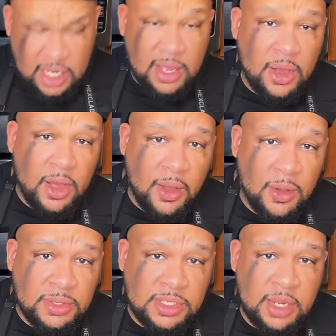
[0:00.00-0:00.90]
Does it?
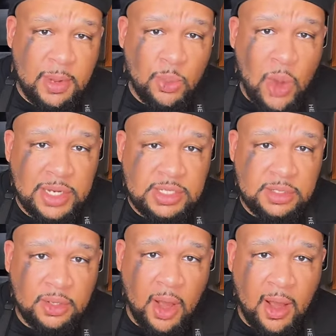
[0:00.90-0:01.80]
Does anybody
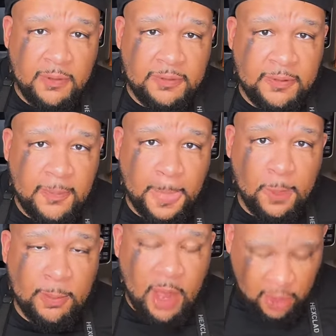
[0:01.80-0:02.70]
watch golf?
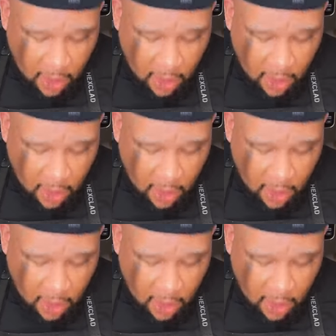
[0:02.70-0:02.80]
Where